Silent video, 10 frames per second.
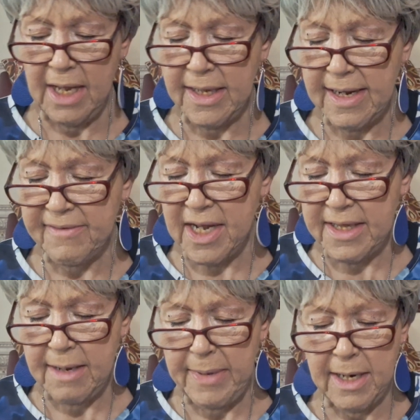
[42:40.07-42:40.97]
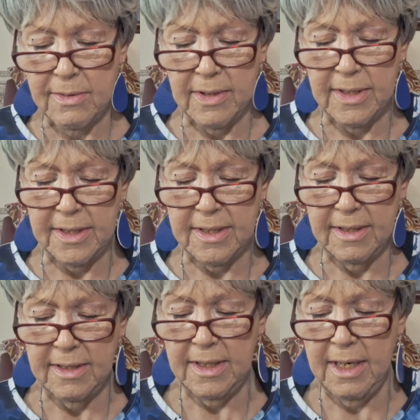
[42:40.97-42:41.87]
think I've got that backwards.
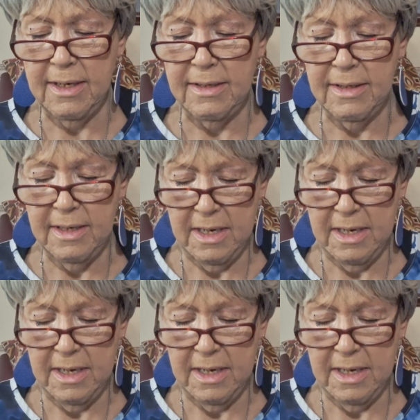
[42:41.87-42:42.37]
There.